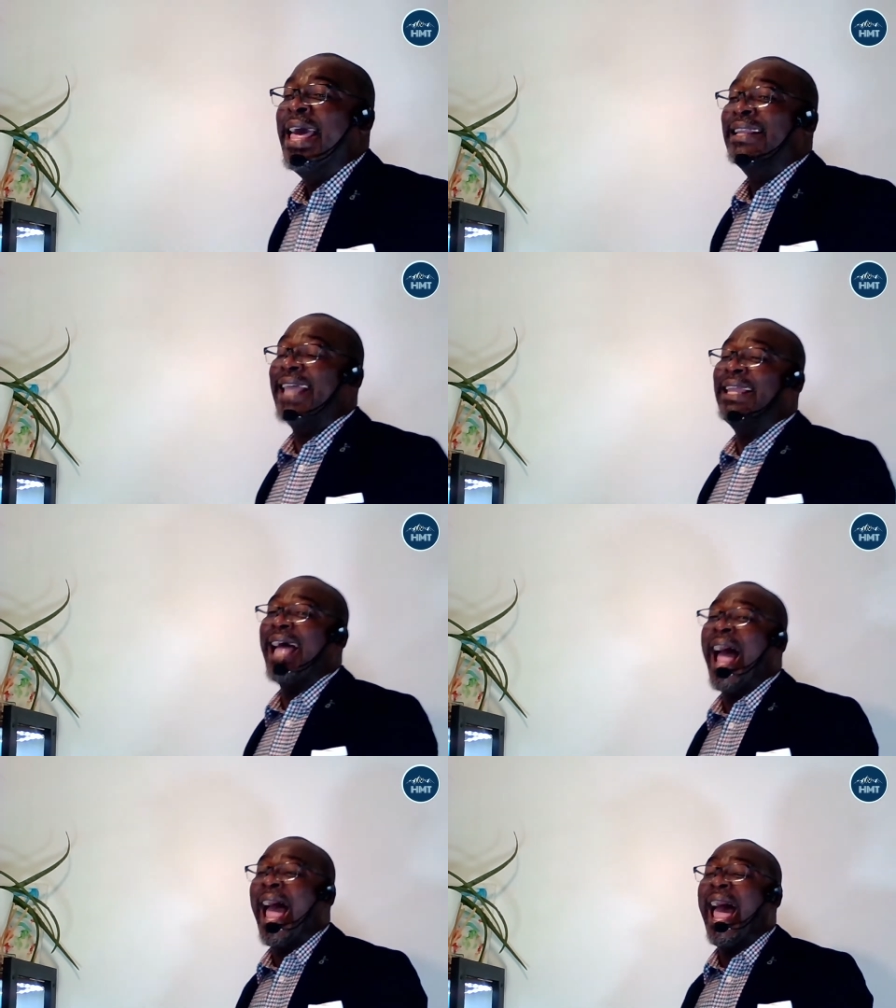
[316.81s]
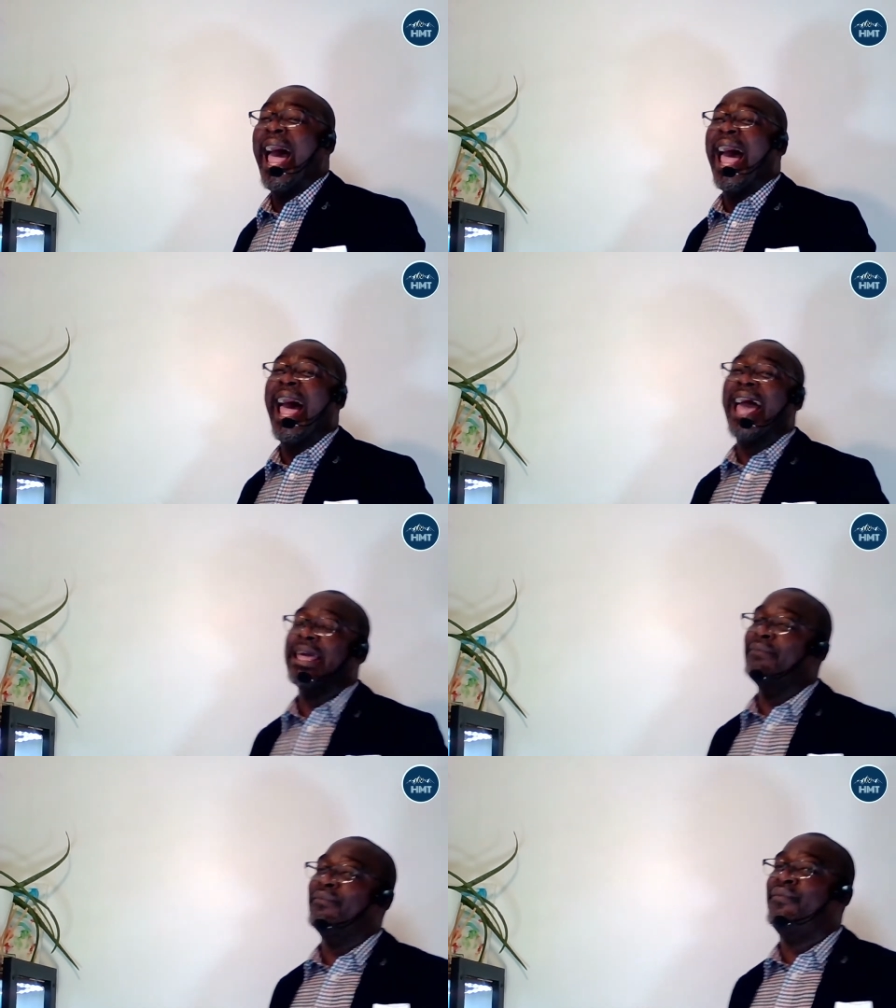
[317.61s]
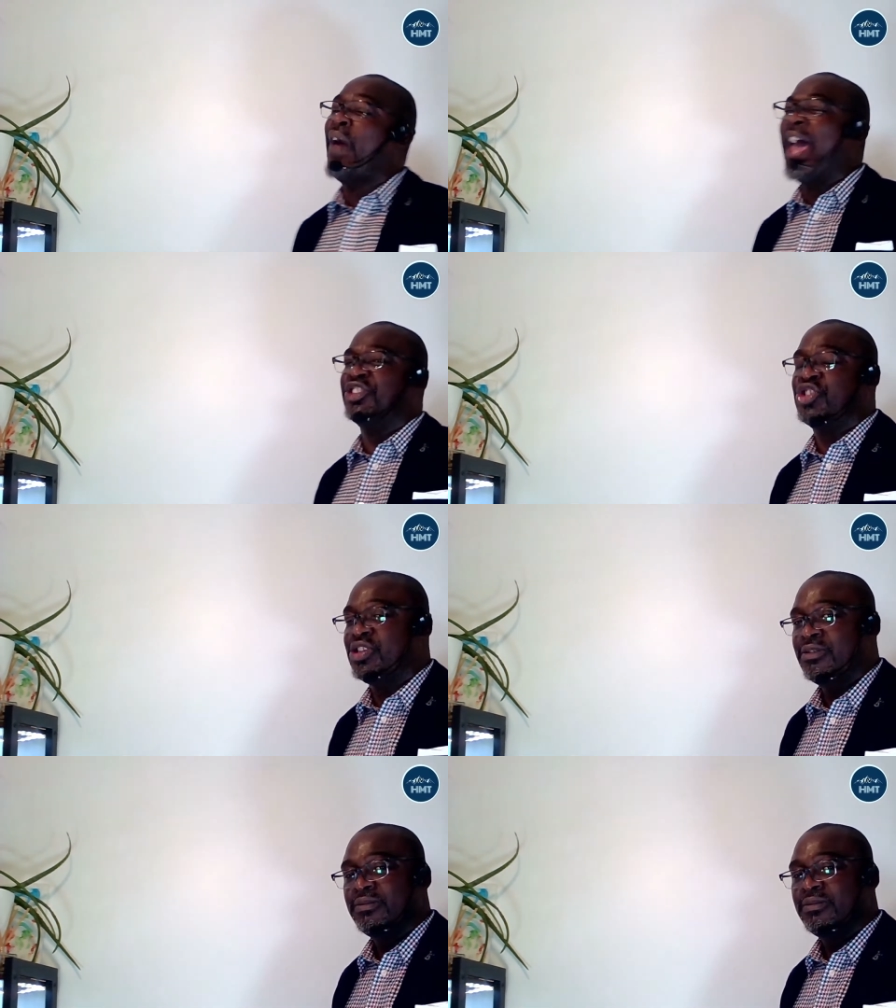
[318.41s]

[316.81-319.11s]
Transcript: then I am vexed.